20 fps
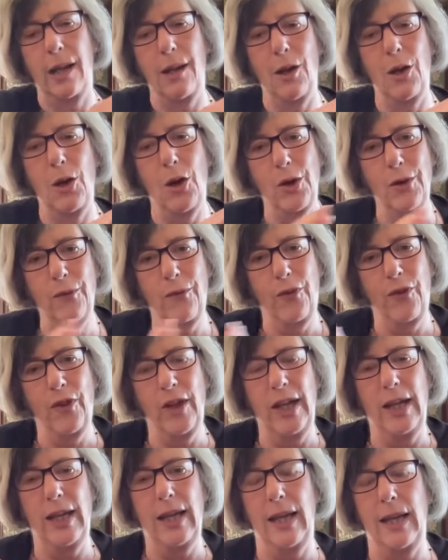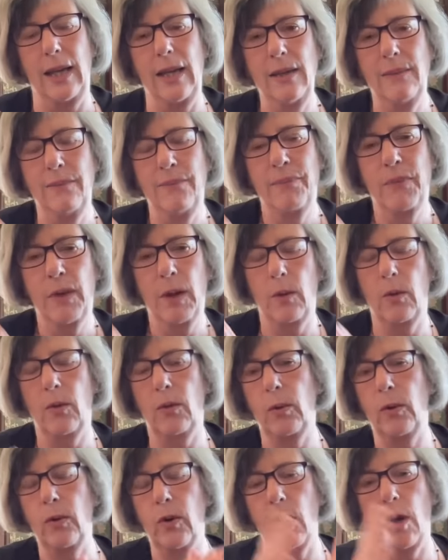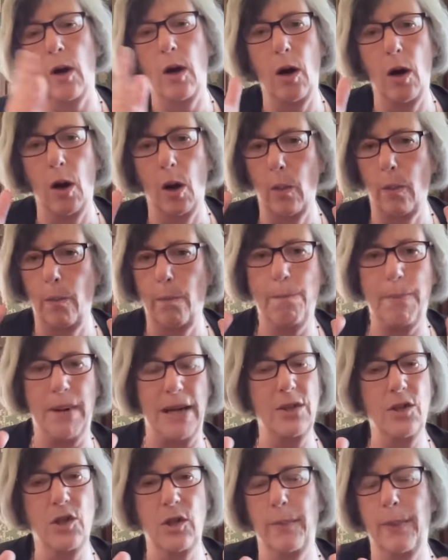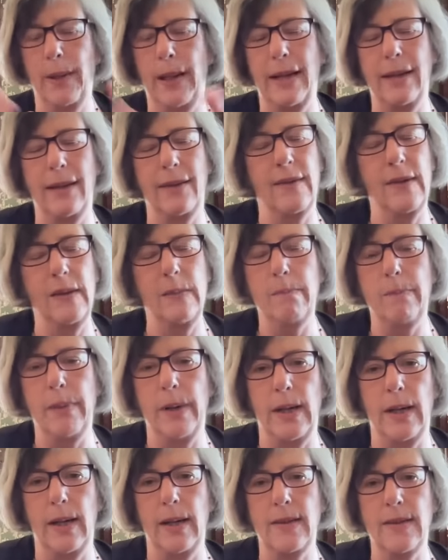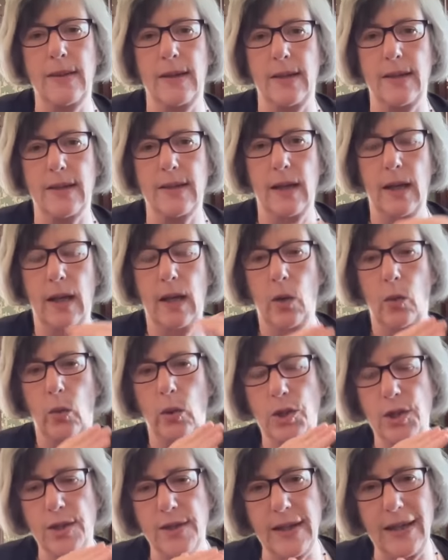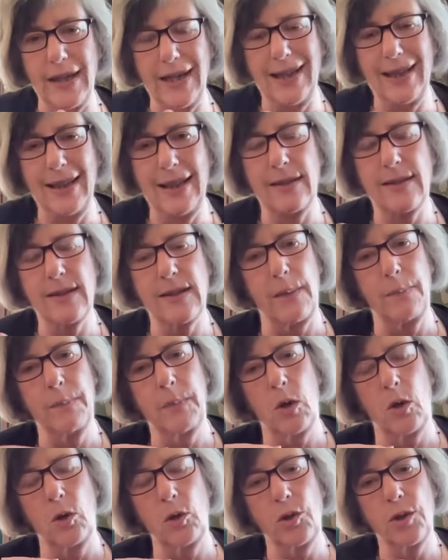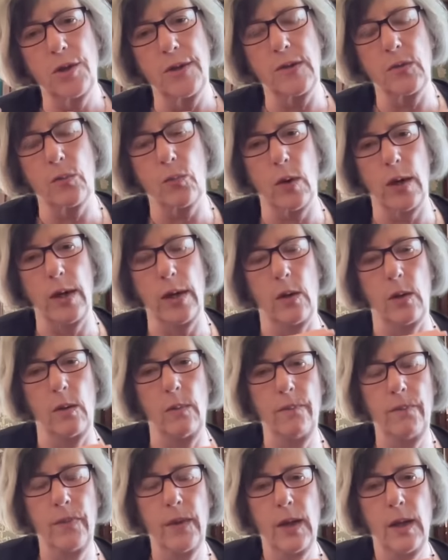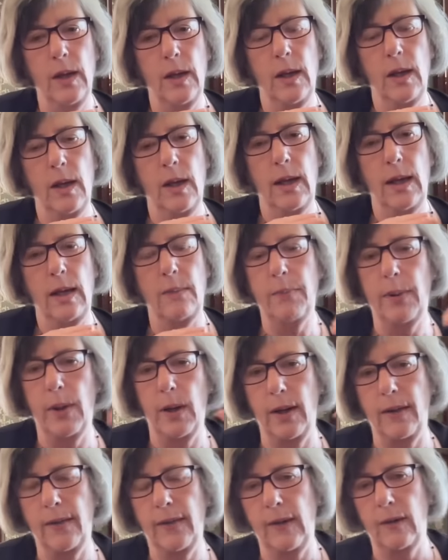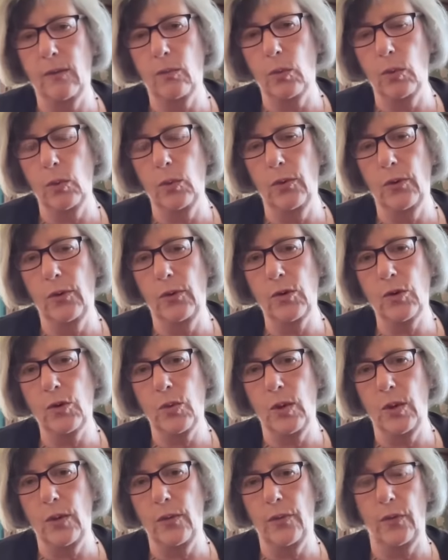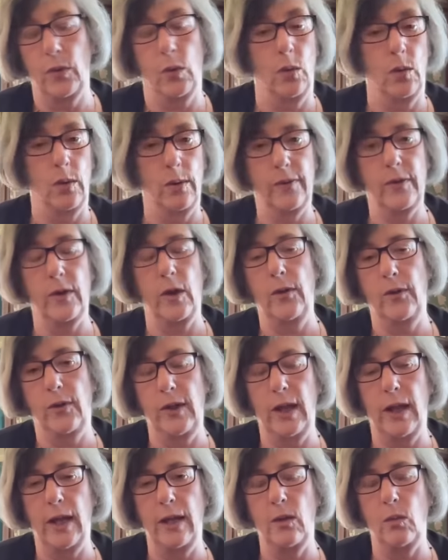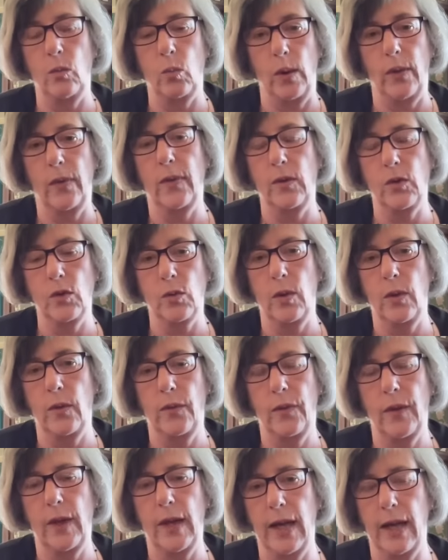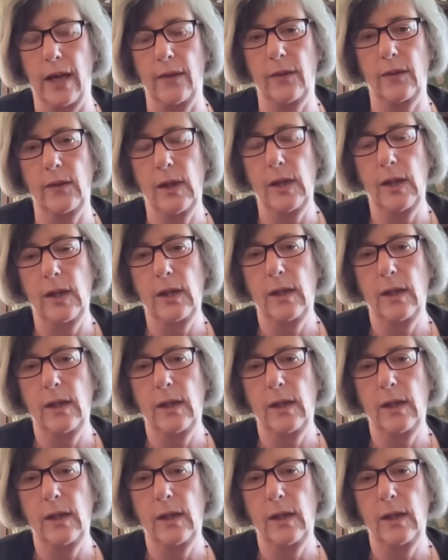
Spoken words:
a lot of thinking because we've got a whole bunch of planets in Pisces, which is in the subconscious realm, and Pisces rules the 12th or associated with the 12th house,